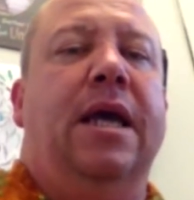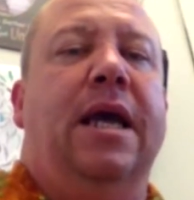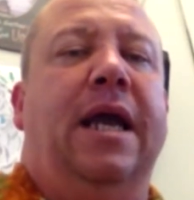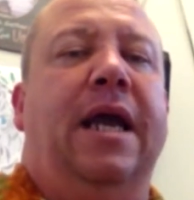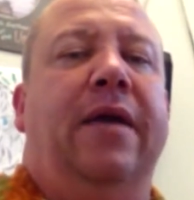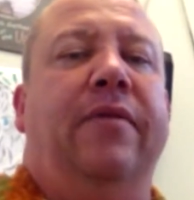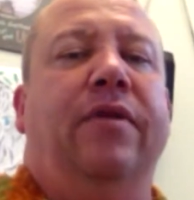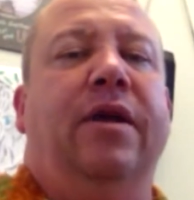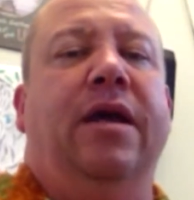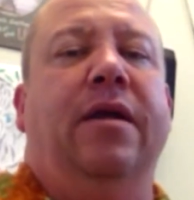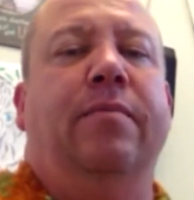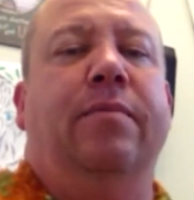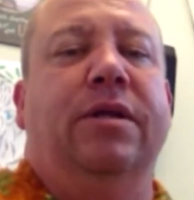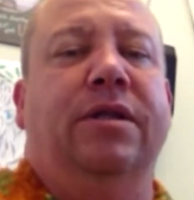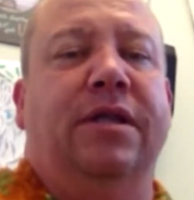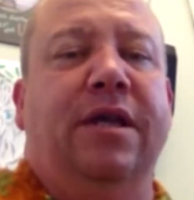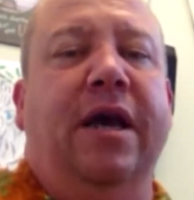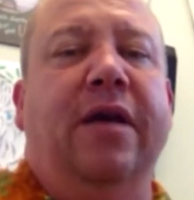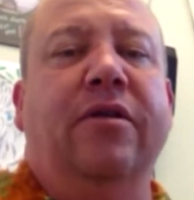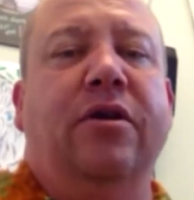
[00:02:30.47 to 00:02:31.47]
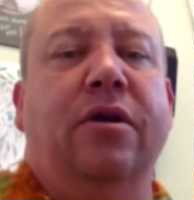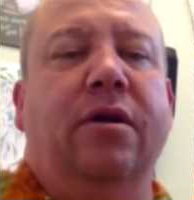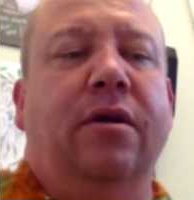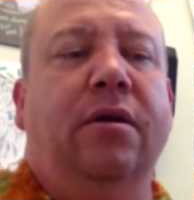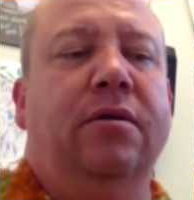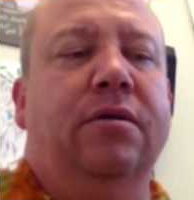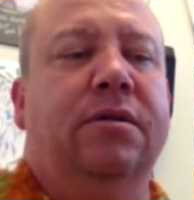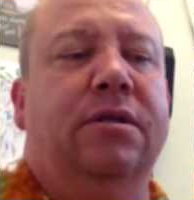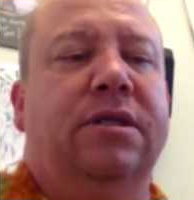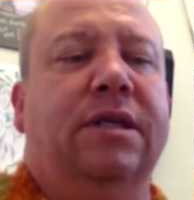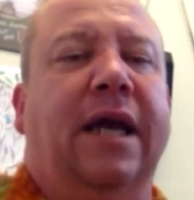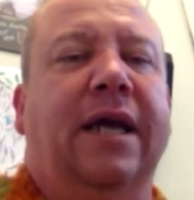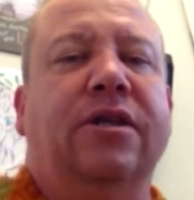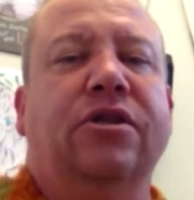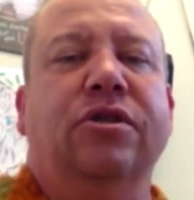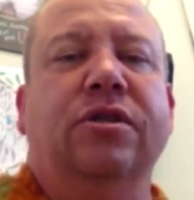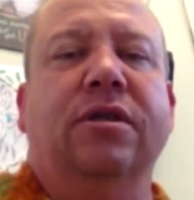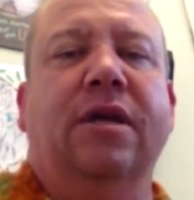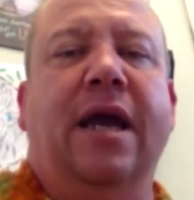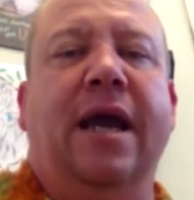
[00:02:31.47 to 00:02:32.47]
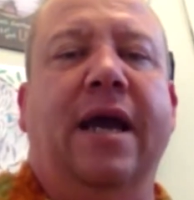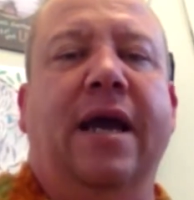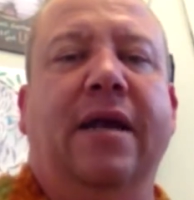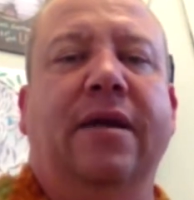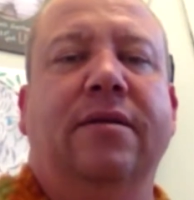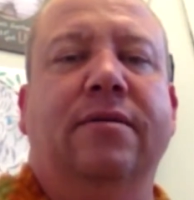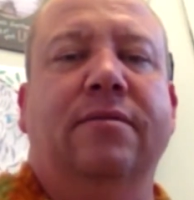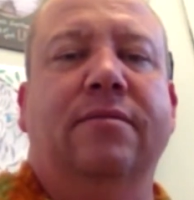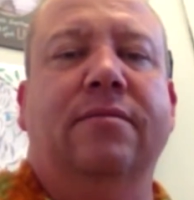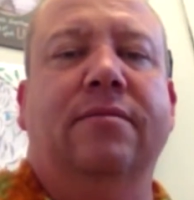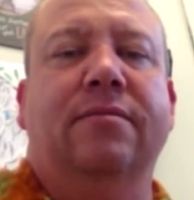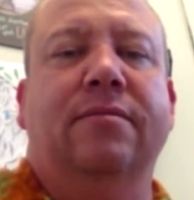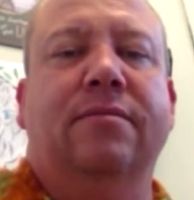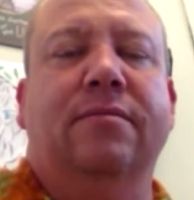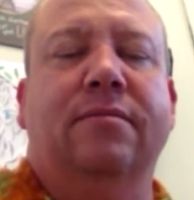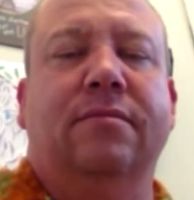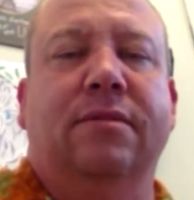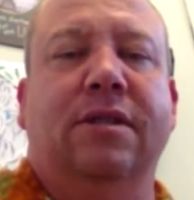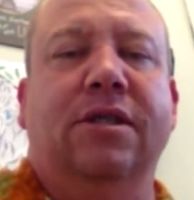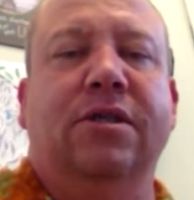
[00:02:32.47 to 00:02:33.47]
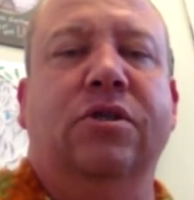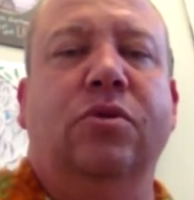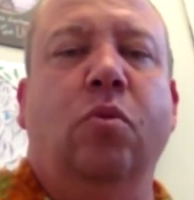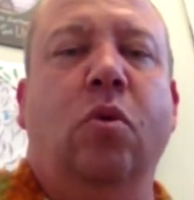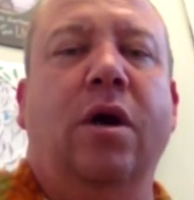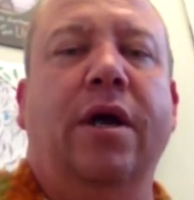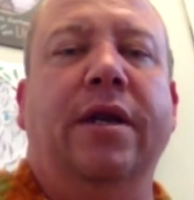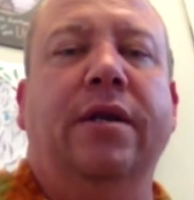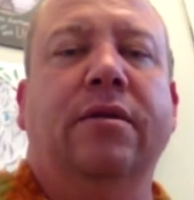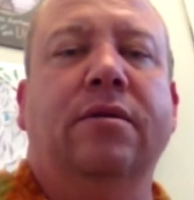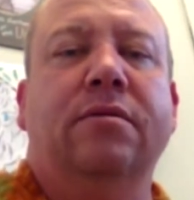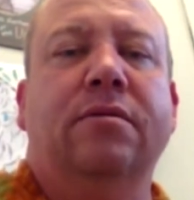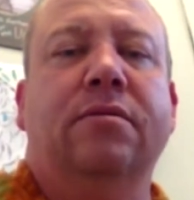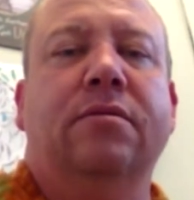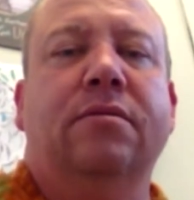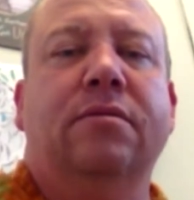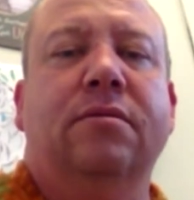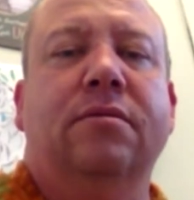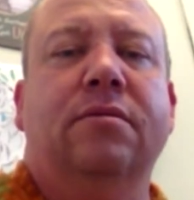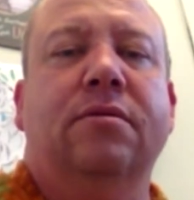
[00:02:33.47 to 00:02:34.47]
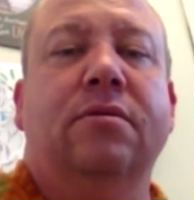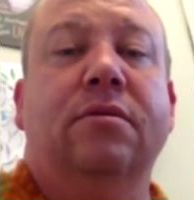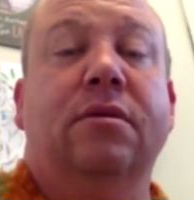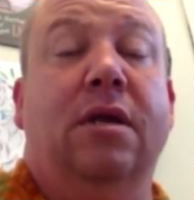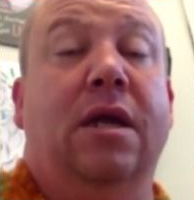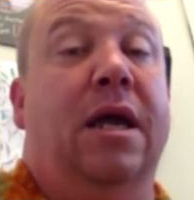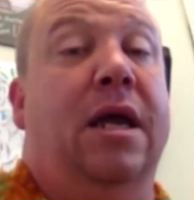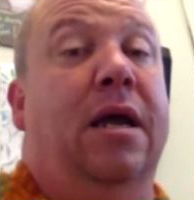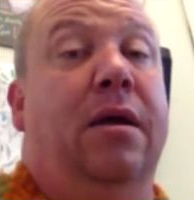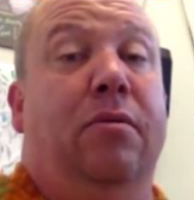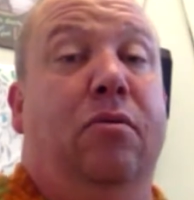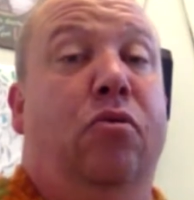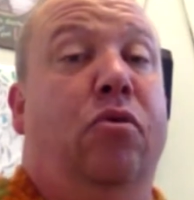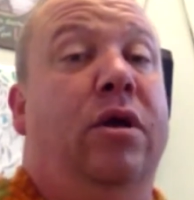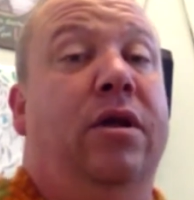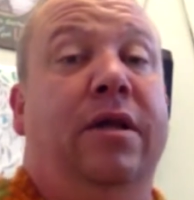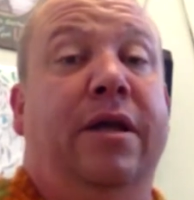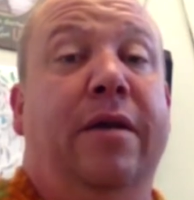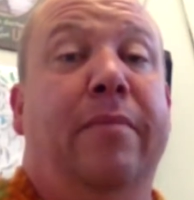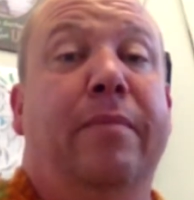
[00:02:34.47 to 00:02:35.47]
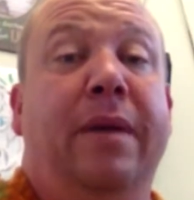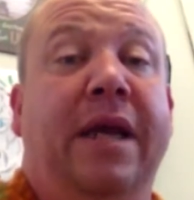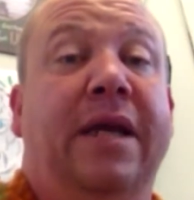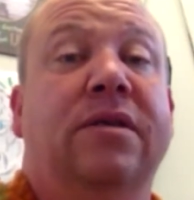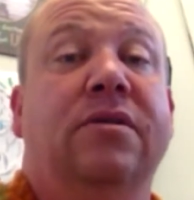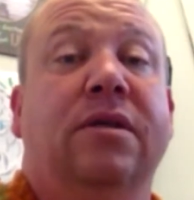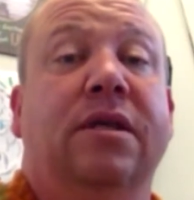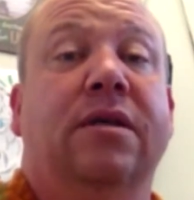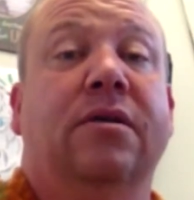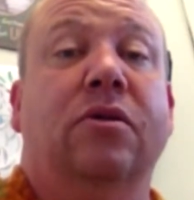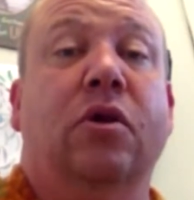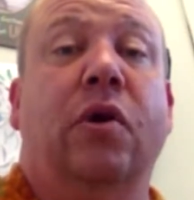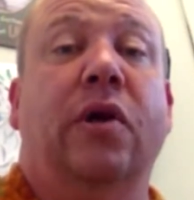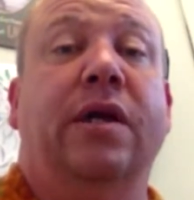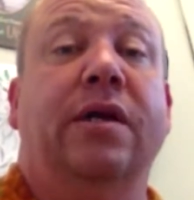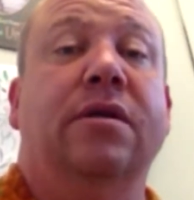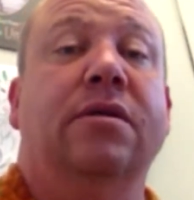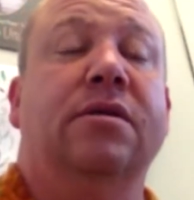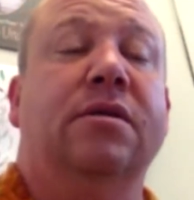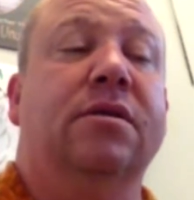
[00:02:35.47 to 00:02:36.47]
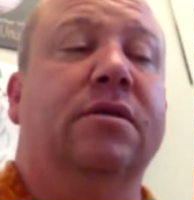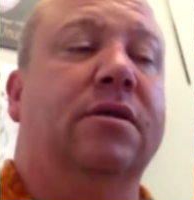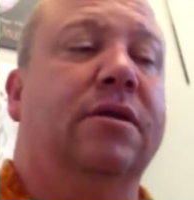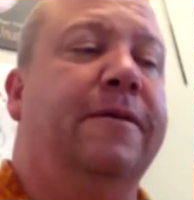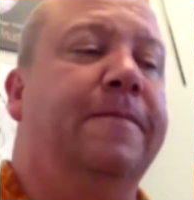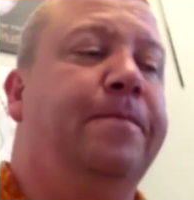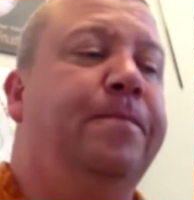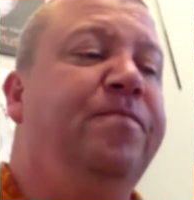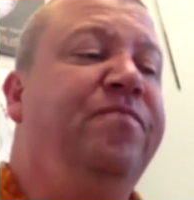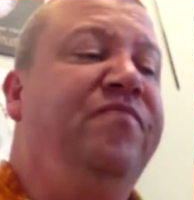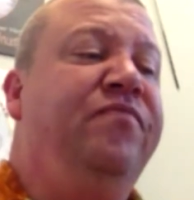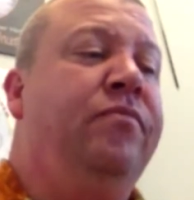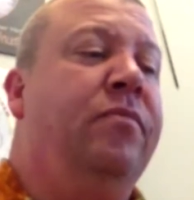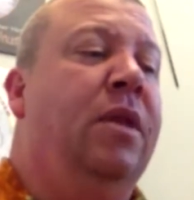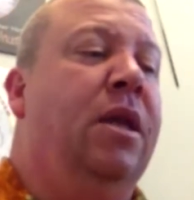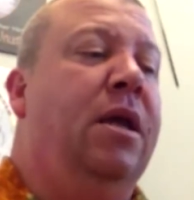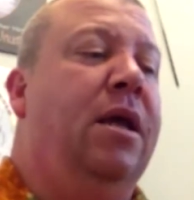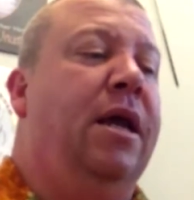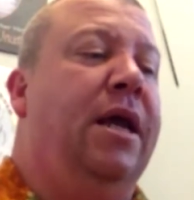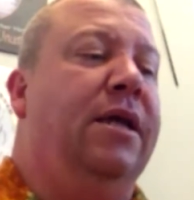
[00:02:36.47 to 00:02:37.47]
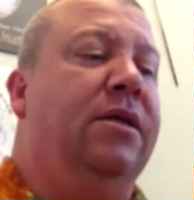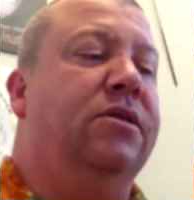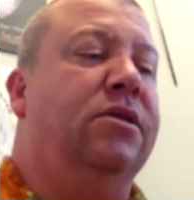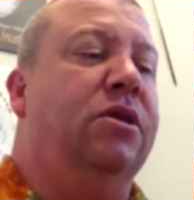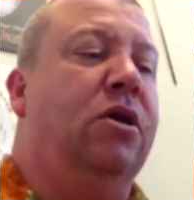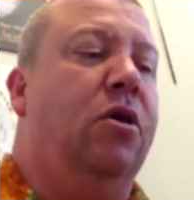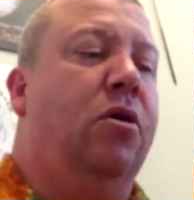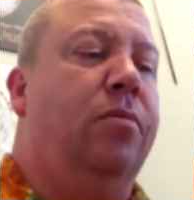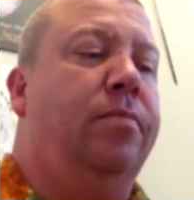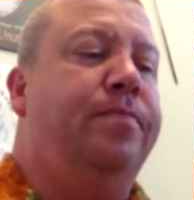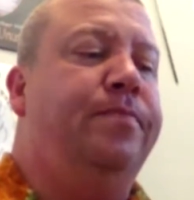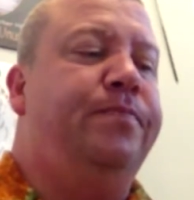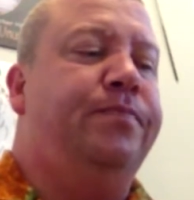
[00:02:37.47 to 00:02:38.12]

But the other section had this one really amazing learning assistant. And so